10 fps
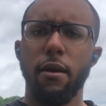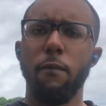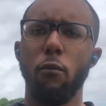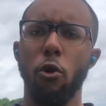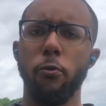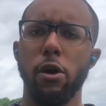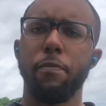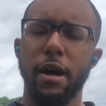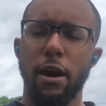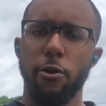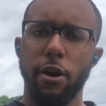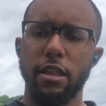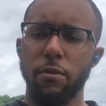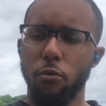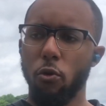more willpower, and
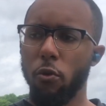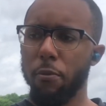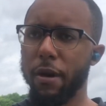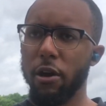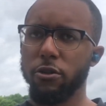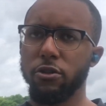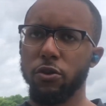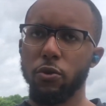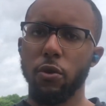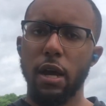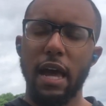the more willpower to